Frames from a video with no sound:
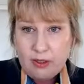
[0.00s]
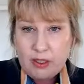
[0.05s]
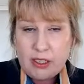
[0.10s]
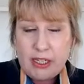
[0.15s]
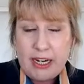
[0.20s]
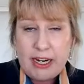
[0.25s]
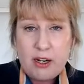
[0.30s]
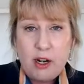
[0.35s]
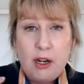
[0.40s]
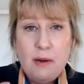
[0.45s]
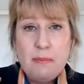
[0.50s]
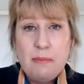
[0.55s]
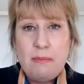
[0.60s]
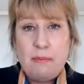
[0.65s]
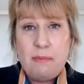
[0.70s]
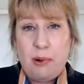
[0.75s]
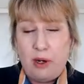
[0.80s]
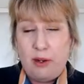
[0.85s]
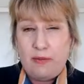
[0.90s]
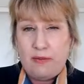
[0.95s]
you don't
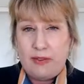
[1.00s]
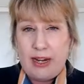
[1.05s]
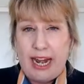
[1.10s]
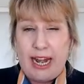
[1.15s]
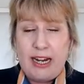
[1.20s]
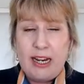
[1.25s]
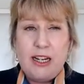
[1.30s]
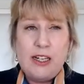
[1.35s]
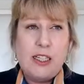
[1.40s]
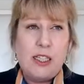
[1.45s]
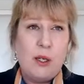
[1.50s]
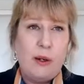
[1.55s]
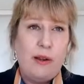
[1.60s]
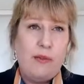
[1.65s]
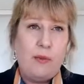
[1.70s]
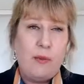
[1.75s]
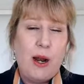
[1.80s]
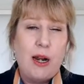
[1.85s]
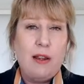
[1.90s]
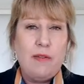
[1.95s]
both need it. So if
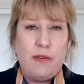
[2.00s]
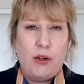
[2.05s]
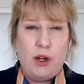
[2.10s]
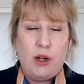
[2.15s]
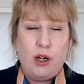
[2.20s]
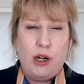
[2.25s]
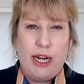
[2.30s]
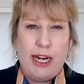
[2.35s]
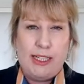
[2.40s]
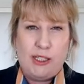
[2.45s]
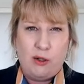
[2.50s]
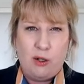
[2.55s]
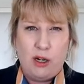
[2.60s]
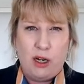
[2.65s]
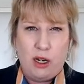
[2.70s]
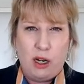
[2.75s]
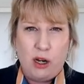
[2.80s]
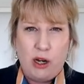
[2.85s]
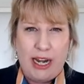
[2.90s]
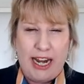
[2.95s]
one of you is on a
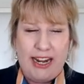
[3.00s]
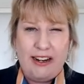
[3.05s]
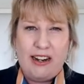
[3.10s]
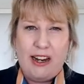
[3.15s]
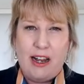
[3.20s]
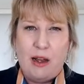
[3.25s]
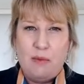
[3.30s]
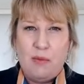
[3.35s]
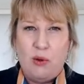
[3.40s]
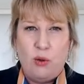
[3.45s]
low income